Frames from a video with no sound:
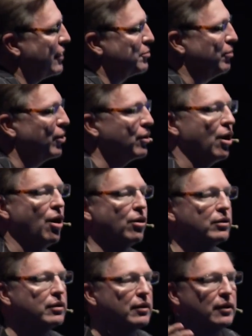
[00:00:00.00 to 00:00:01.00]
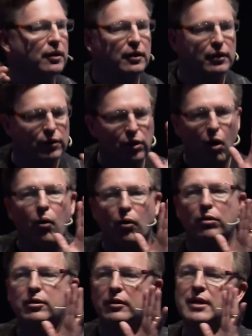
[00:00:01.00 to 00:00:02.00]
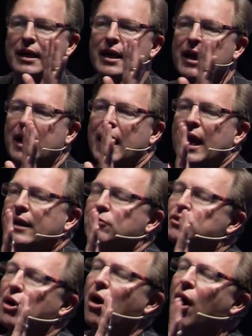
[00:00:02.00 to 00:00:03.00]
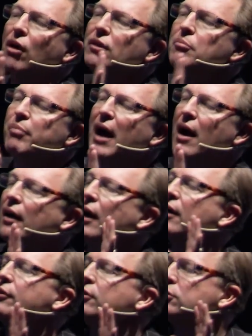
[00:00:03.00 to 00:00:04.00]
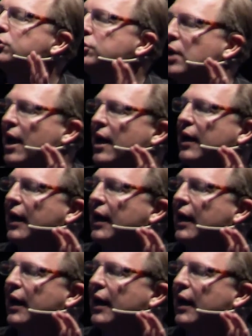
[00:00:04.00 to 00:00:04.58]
book called The Goal. And it was all about understanding